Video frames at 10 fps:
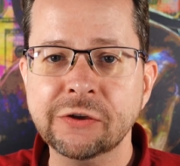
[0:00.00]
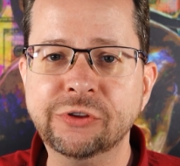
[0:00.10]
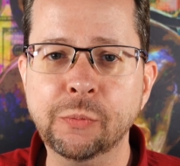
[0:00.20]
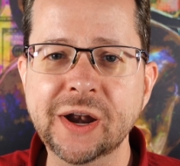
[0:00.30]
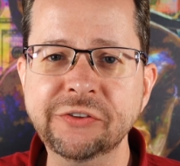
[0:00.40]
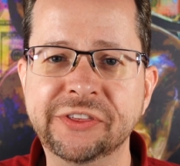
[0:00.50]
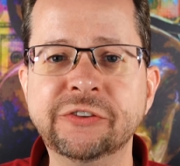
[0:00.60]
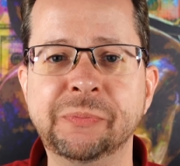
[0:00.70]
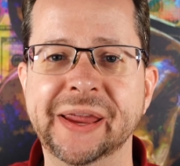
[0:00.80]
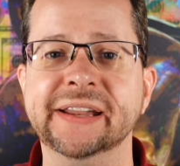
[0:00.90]
So what does
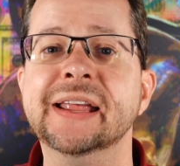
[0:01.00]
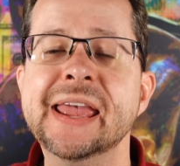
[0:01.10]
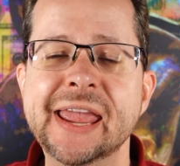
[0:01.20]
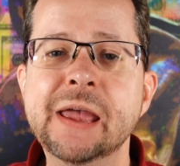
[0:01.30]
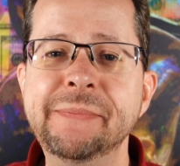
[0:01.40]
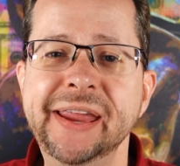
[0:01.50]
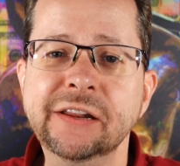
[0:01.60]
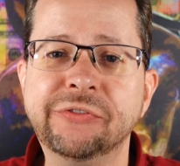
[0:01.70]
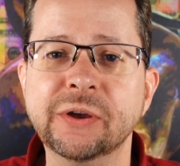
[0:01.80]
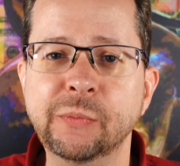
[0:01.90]
this mean? It
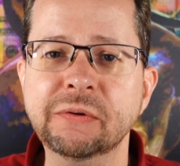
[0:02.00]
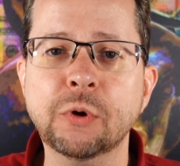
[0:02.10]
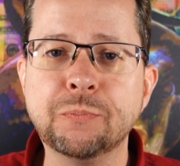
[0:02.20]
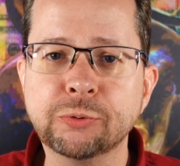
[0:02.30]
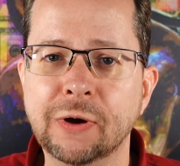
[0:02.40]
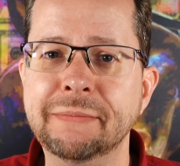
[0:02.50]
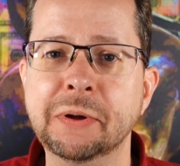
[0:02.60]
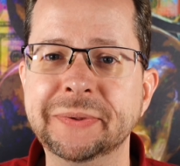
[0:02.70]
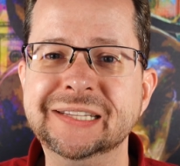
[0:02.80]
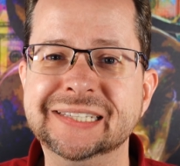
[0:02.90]
means that we will
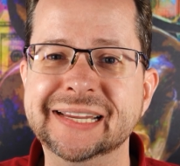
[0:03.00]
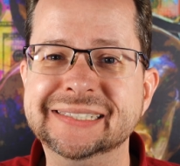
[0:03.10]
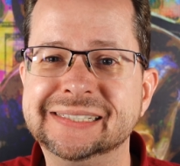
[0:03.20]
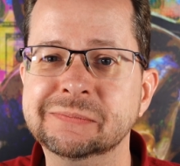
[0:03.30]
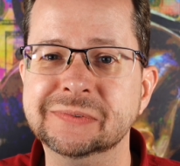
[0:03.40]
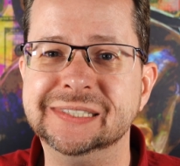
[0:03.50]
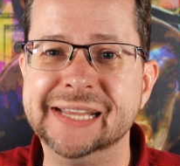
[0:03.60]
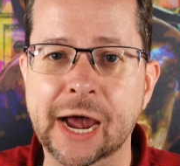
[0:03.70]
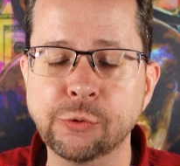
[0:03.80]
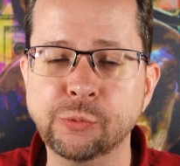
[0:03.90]
probably see some
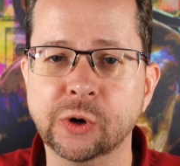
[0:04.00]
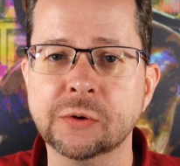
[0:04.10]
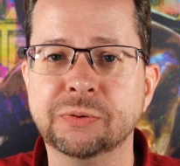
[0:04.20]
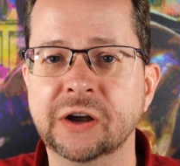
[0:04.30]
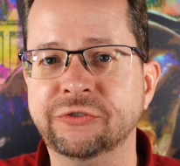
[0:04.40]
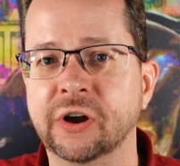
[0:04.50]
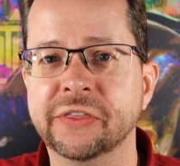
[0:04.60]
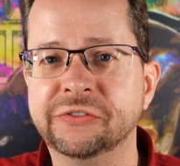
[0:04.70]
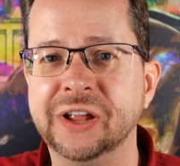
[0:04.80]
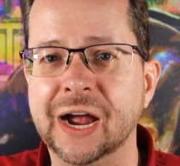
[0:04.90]
downward pressure on
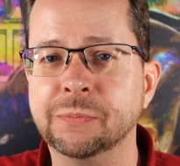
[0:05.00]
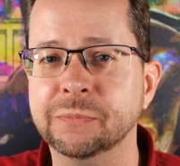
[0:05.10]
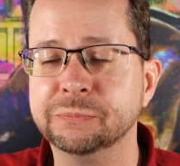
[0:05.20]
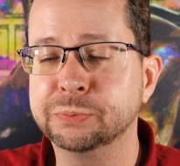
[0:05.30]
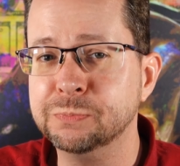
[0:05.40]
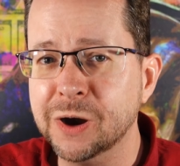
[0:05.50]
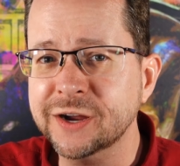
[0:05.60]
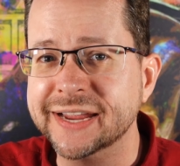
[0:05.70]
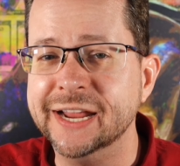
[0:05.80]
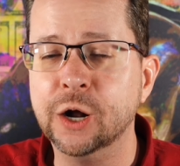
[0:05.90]
the stock
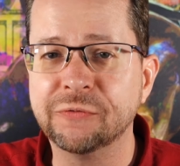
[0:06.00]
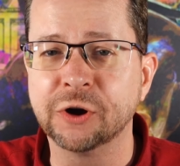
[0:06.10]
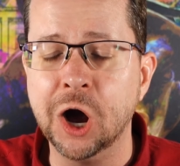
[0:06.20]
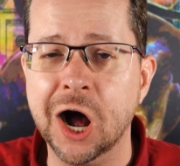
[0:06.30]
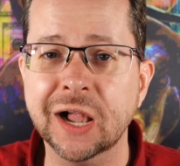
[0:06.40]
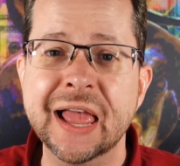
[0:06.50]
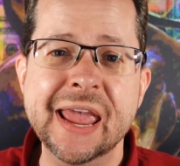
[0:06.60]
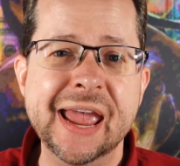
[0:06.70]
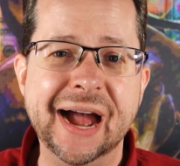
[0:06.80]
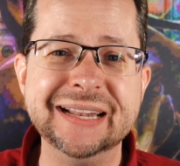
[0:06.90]
market overall,
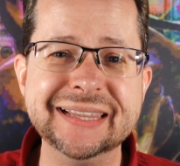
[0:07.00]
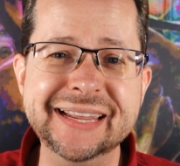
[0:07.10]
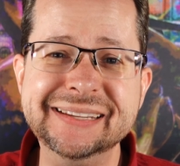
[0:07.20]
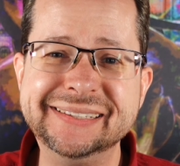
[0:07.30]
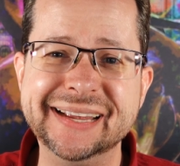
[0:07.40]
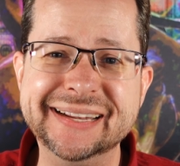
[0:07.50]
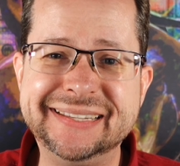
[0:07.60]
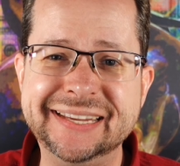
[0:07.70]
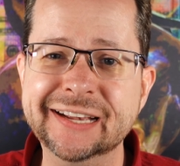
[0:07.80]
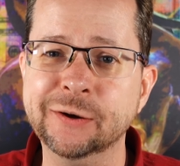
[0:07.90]
at least
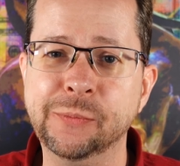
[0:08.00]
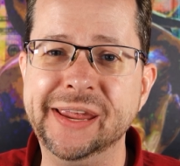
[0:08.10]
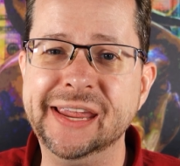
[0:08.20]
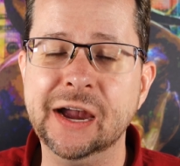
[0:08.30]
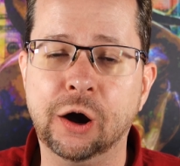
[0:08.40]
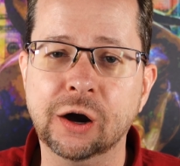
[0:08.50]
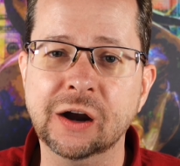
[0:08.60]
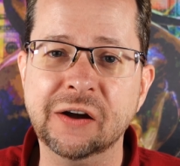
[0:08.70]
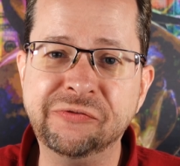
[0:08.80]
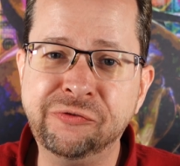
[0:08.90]
until we
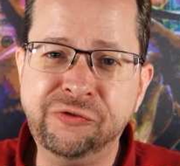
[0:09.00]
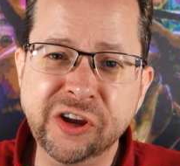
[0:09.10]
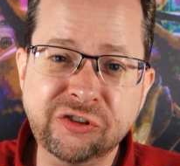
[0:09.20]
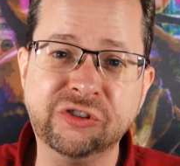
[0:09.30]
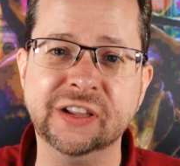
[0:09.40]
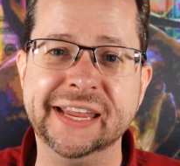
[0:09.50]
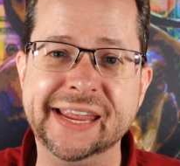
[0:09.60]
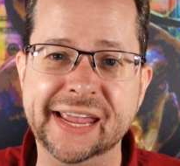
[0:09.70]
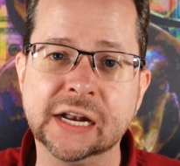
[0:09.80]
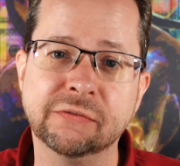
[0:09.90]
are officially
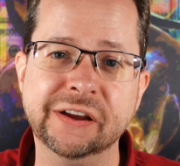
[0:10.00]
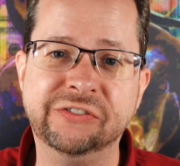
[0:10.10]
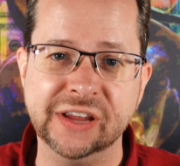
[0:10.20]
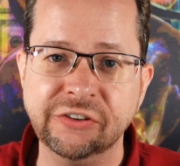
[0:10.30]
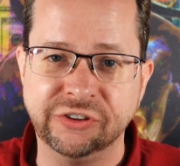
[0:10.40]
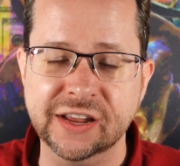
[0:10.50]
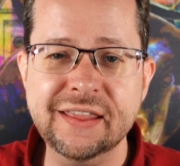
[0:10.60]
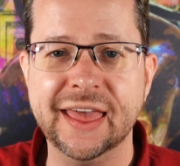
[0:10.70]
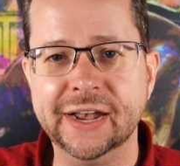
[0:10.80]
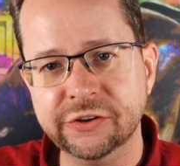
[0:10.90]
in a
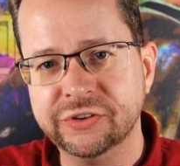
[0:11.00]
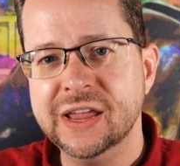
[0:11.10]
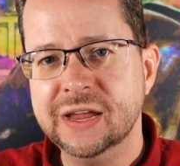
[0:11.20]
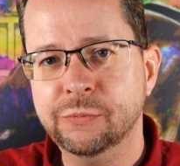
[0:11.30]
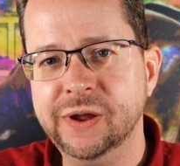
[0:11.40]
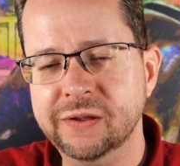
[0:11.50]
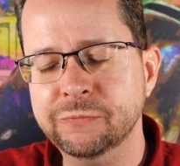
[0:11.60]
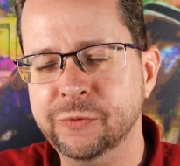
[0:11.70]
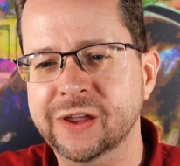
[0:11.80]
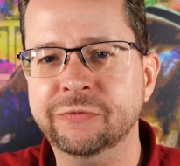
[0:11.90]
recession. That is,
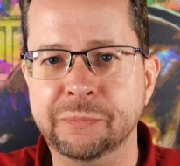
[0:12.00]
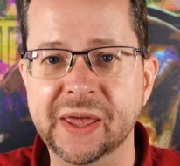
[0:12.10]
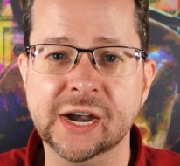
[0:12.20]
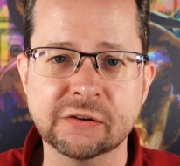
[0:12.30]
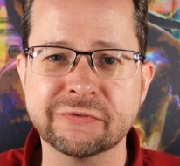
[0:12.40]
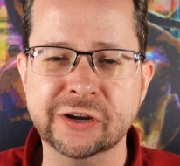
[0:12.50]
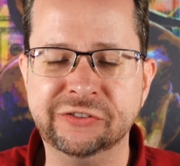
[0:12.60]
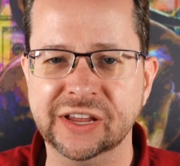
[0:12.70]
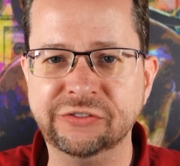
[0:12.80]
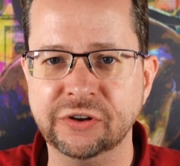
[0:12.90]
when we've been in a
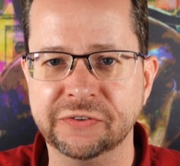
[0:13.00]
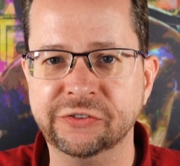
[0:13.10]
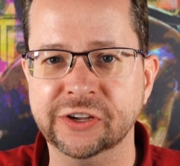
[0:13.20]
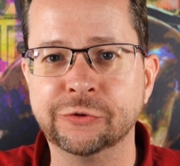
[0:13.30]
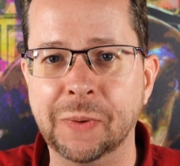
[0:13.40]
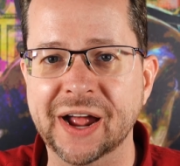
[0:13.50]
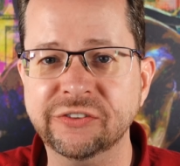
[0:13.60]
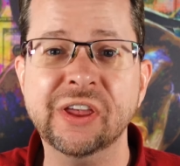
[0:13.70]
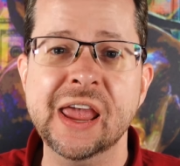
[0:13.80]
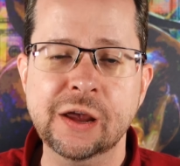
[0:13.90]
recession for six
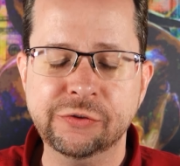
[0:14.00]
months.